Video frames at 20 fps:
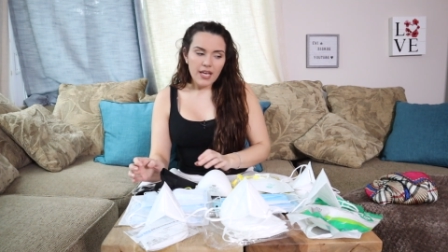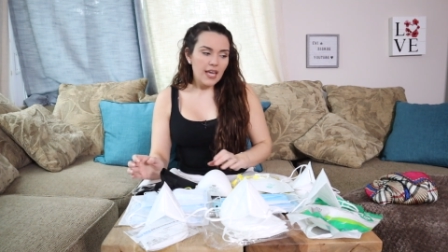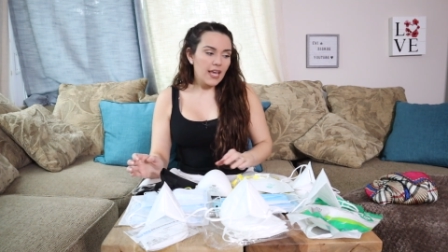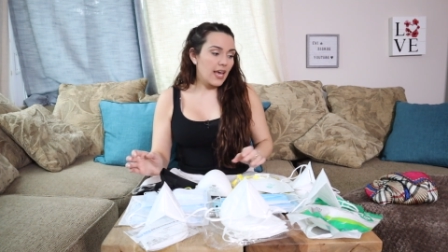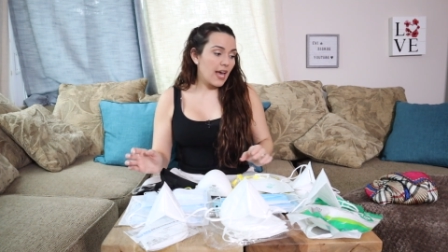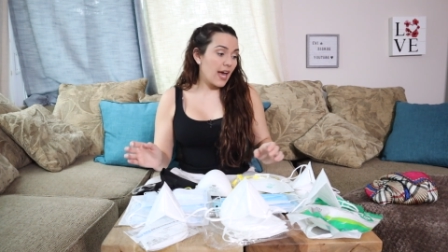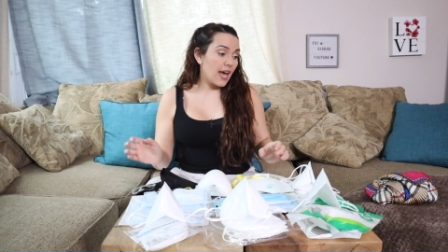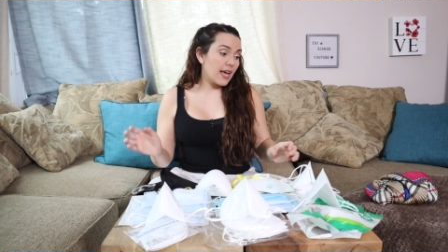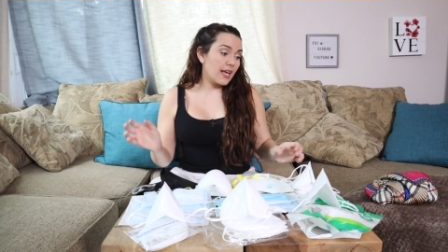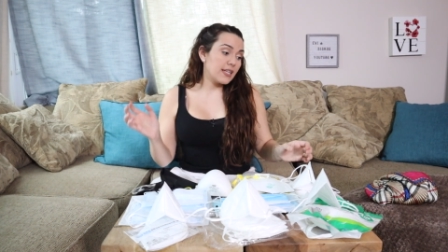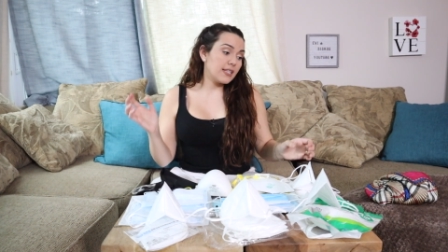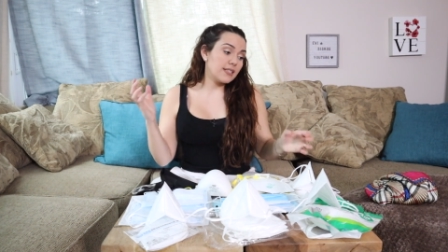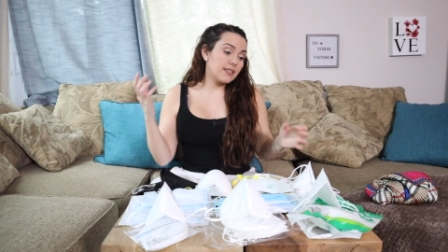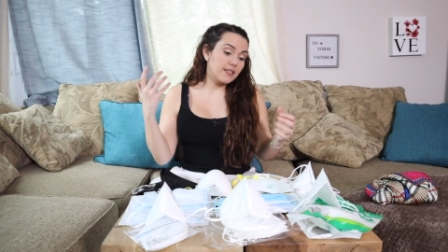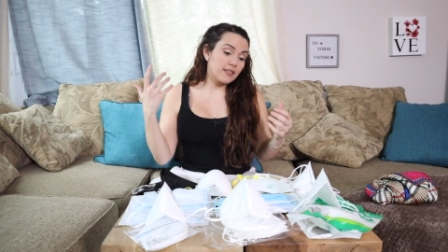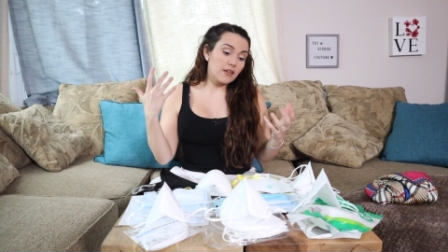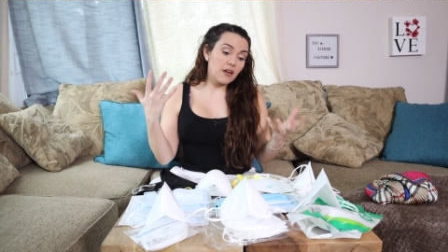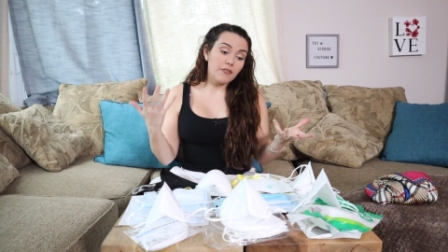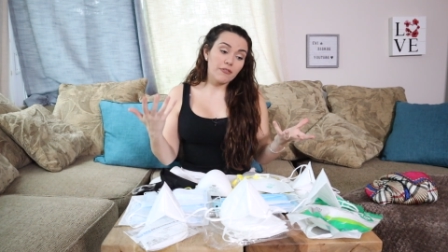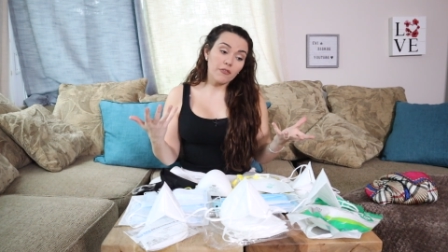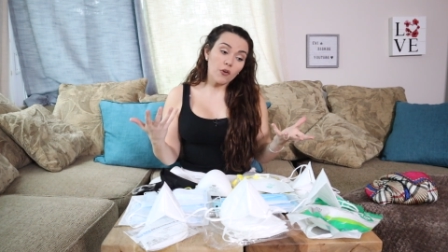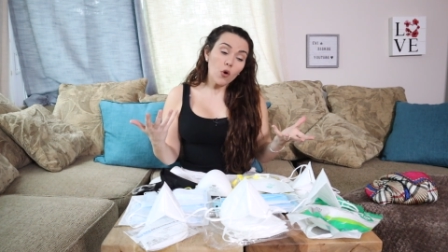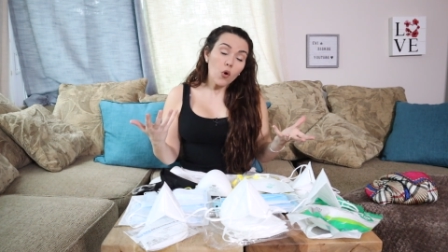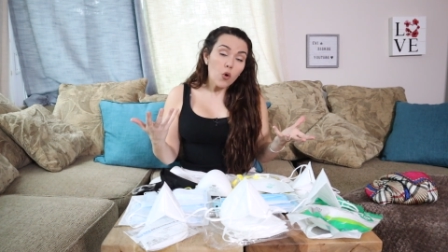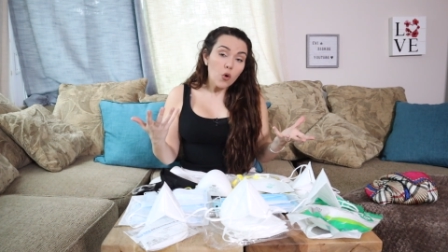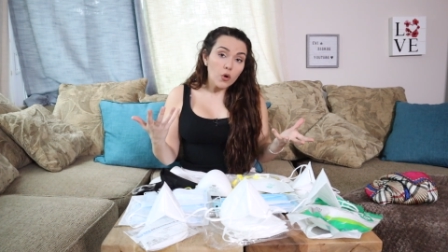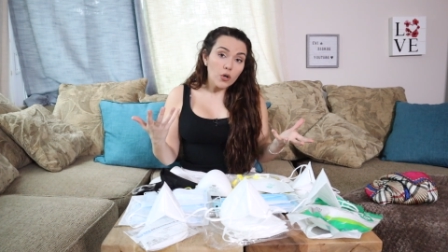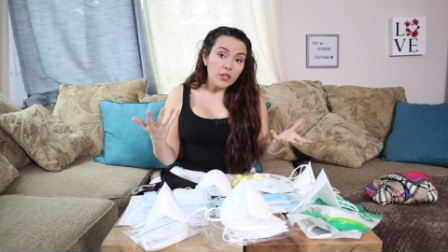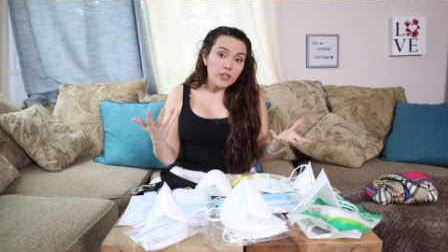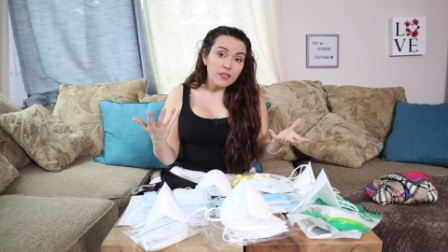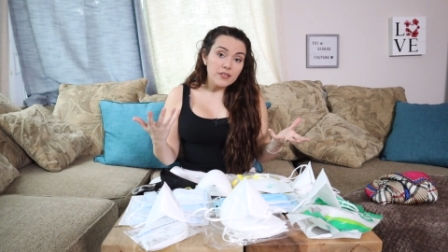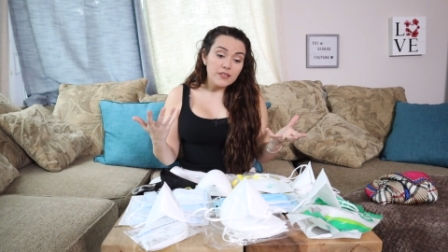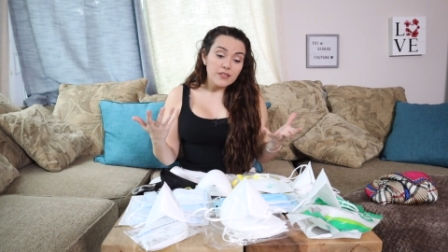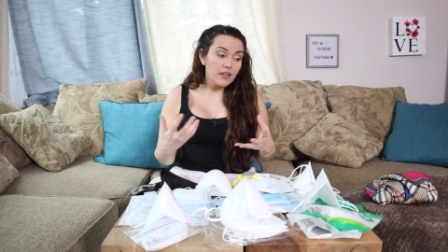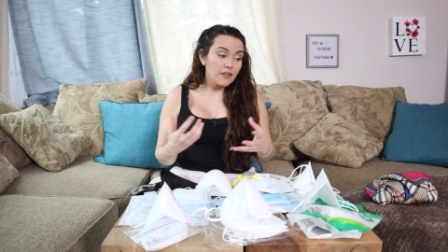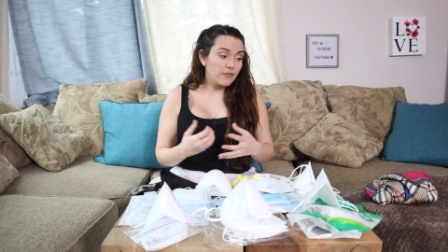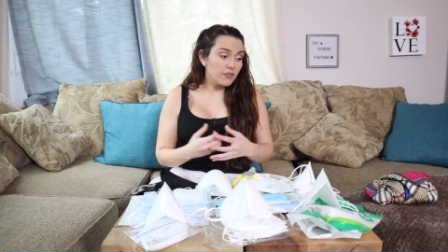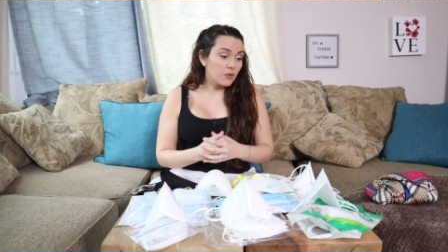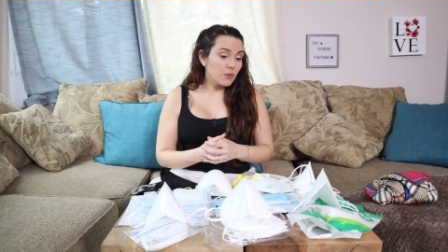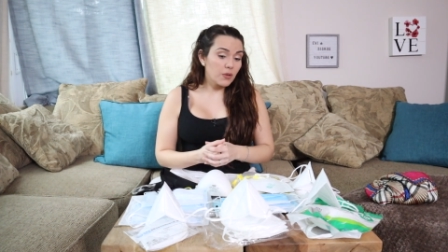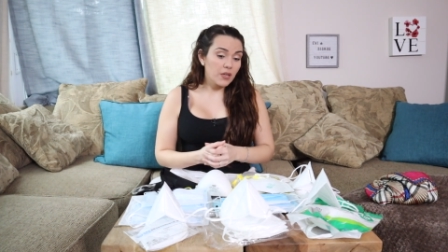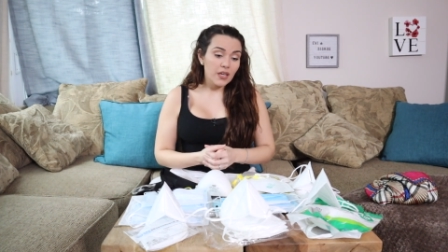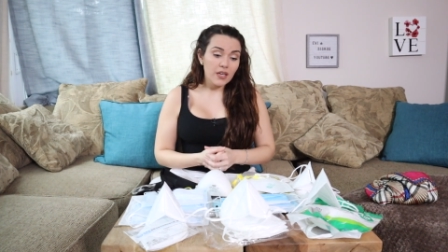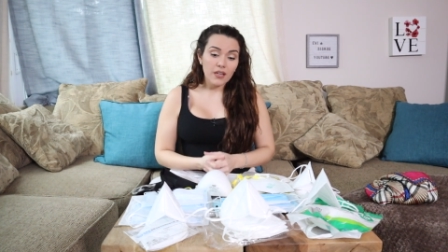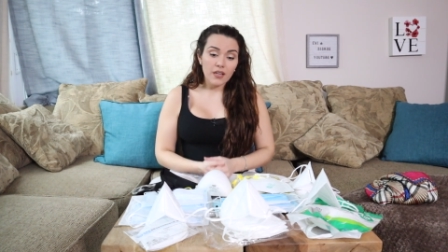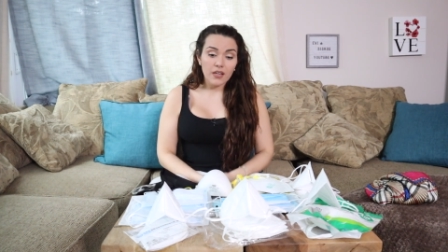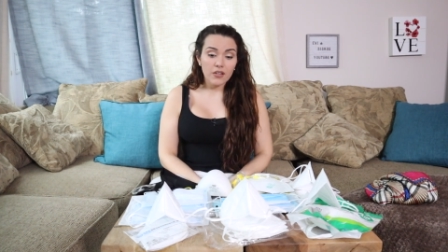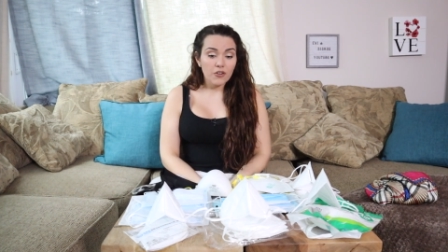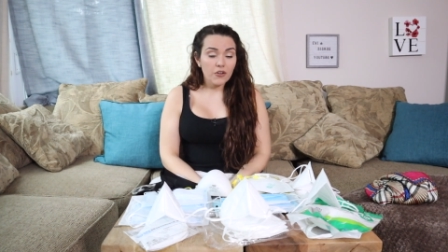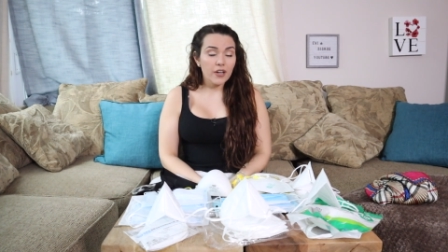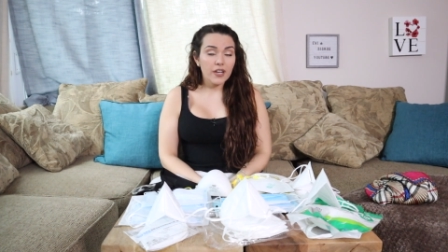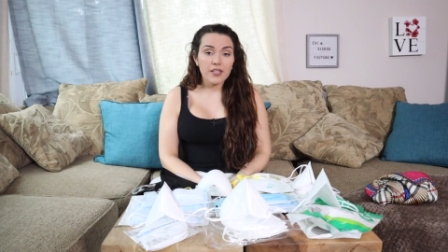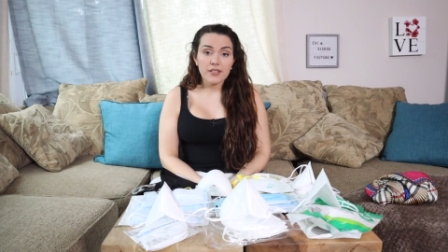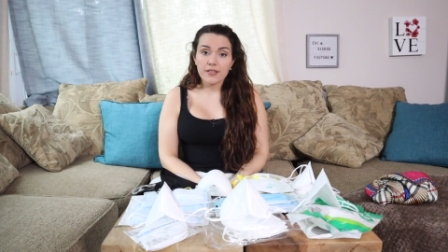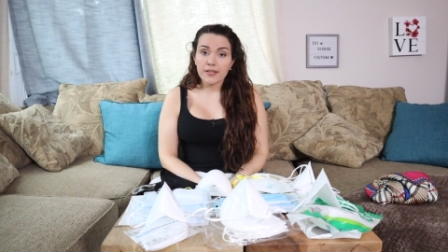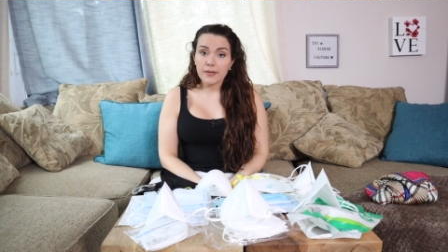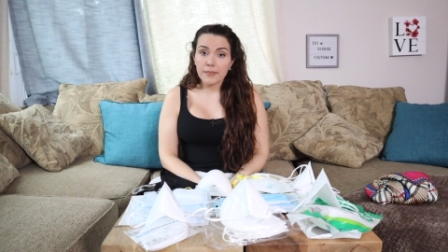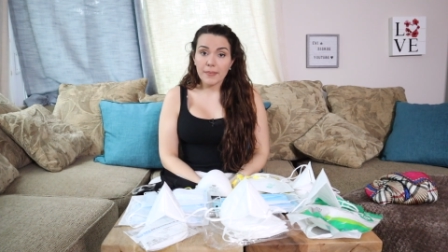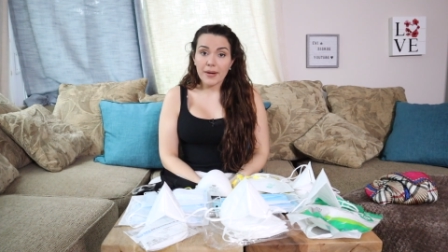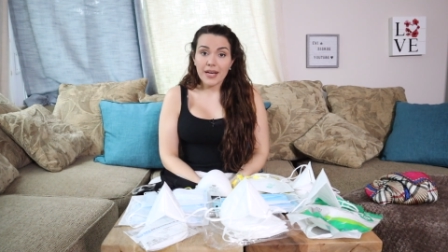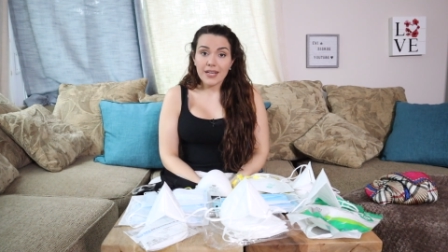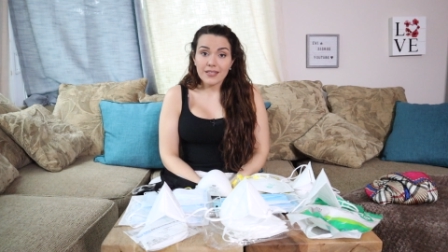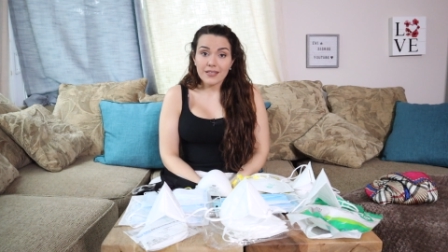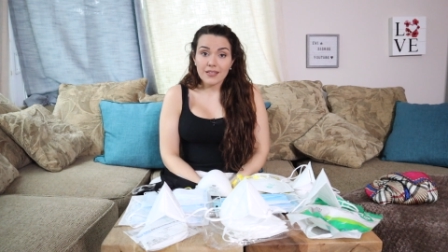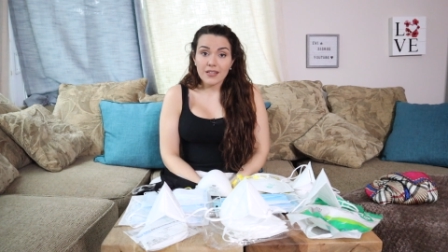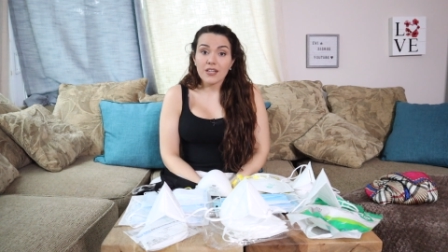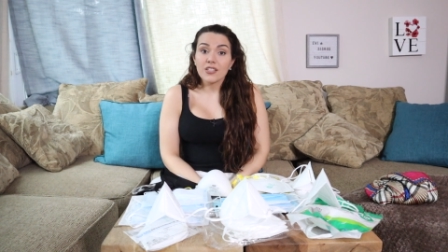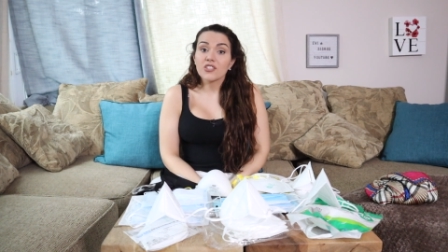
And of course, if you can't get your hands on a mask,